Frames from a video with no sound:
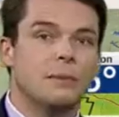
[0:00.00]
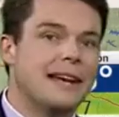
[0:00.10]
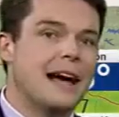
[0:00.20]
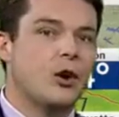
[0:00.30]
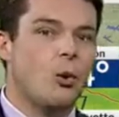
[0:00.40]

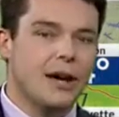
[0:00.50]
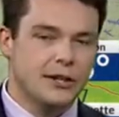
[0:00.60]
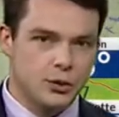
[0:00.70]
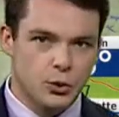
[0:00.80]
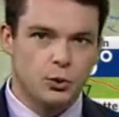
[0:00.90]
but not
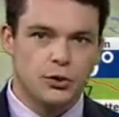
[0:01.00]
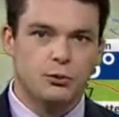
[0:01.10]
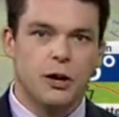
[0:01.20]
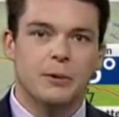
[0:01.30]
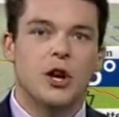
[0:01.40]
quite as cool as
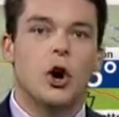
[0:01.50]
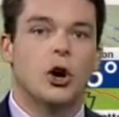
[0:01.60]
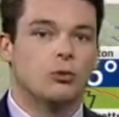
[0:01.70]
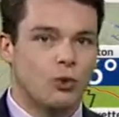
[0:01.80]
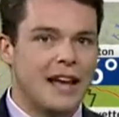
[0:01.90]
where we
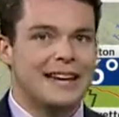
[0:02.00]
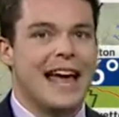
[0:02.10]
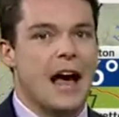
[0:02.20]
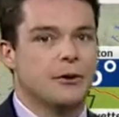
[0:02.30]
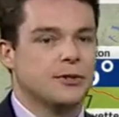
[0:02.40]
are right
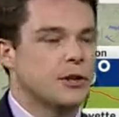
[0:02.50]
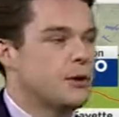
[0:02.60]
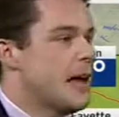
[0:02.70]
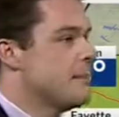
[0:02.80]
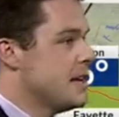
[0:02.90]
now.
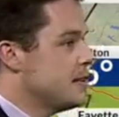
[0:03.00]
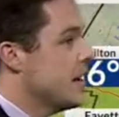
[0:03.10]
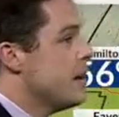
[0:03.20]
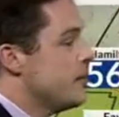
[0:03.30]
So that means